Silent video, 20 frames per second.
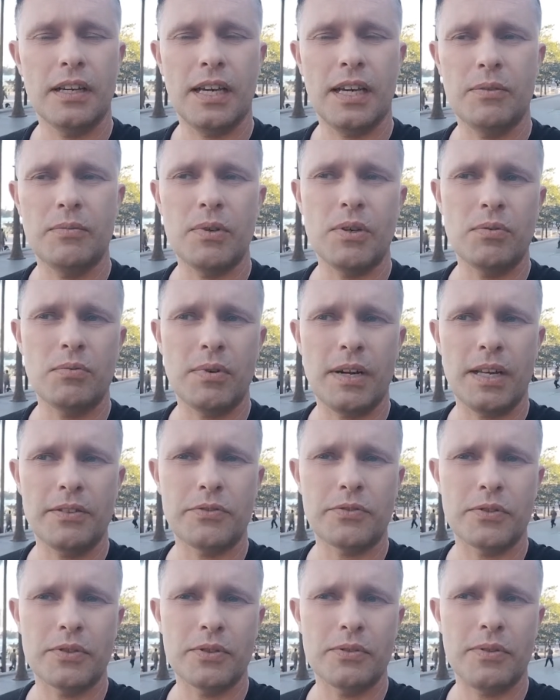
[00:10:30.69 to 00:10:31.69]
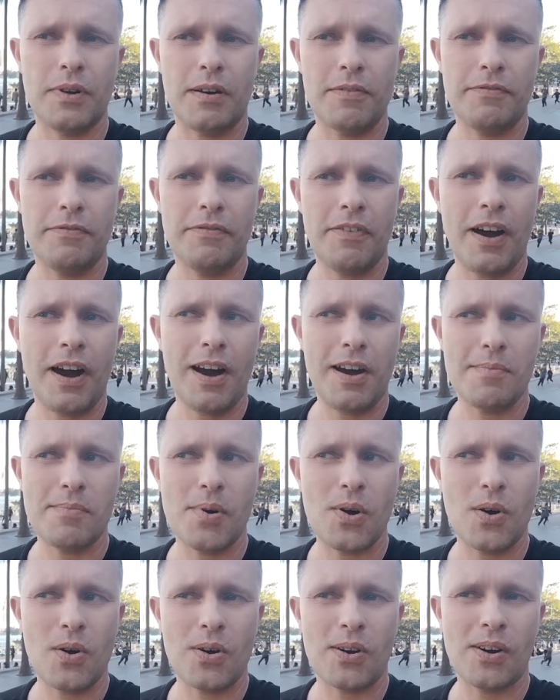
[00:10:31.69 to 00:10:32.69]
and we'll run through a far
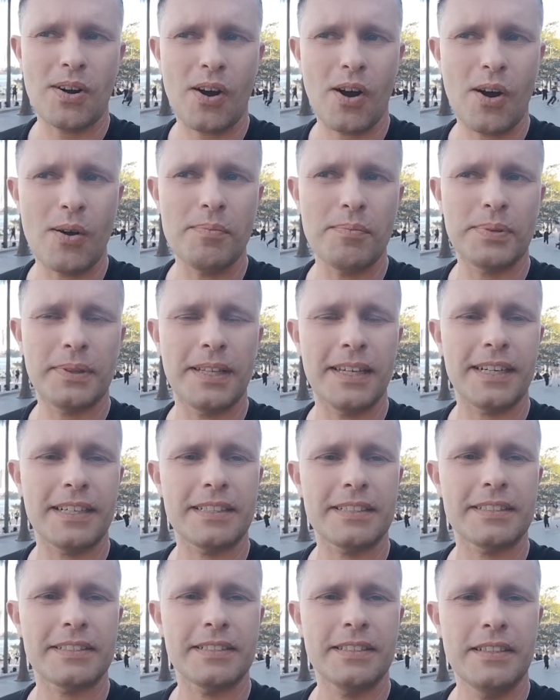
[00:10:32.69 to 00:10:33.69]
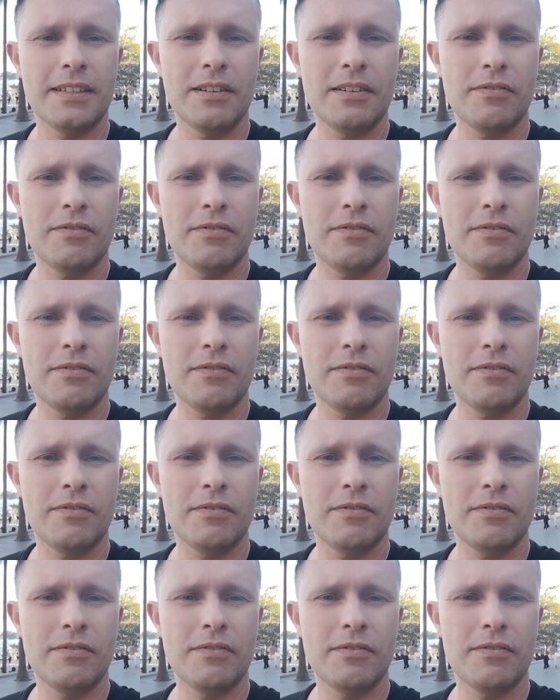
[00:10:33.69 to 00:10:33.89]
more complex